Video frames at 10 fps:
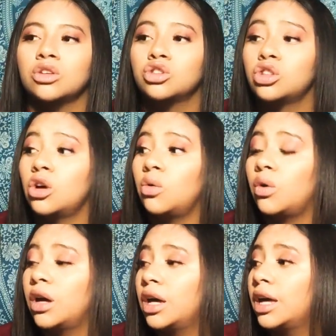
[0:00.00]
So
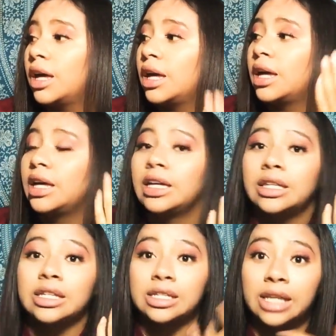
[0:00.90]

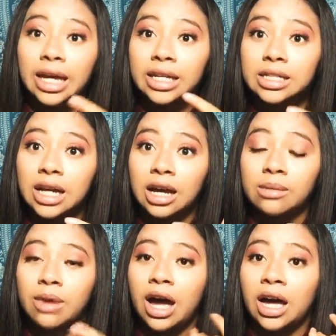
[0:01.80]
the second
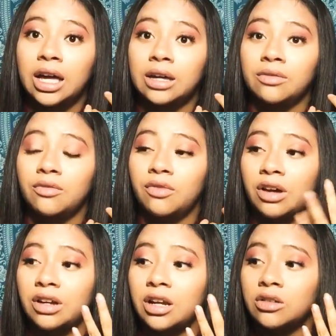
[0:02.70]
time I
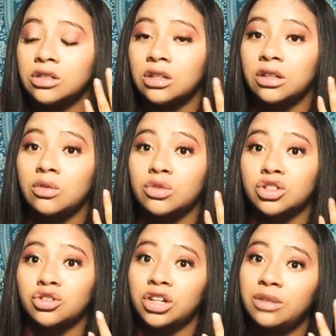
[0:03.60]
found out something
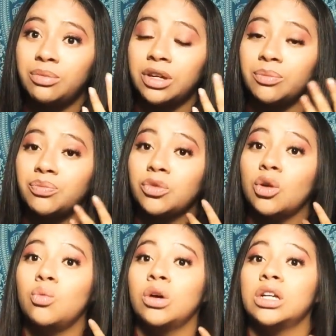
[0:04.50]
was creepy
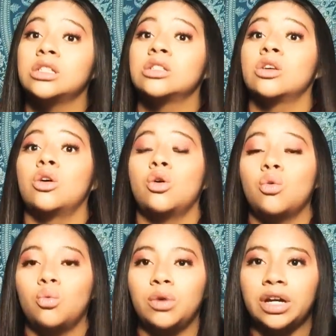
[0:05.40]
was
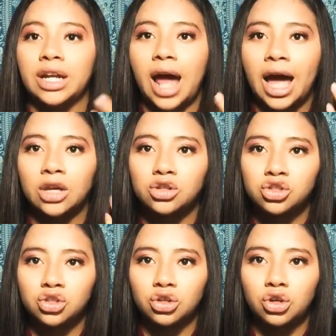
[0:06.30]
when I
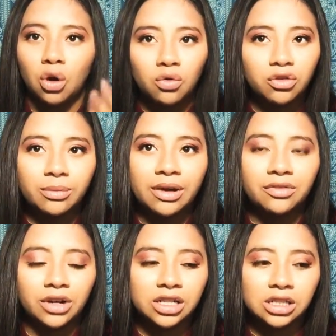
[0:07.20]
used to go over to my
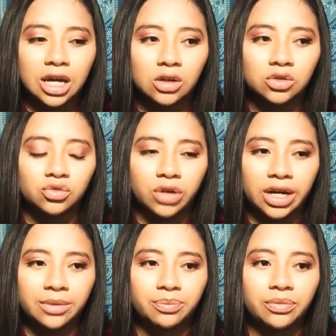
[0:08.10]
friend's house,
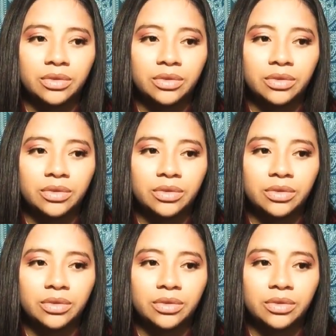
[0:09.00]
right?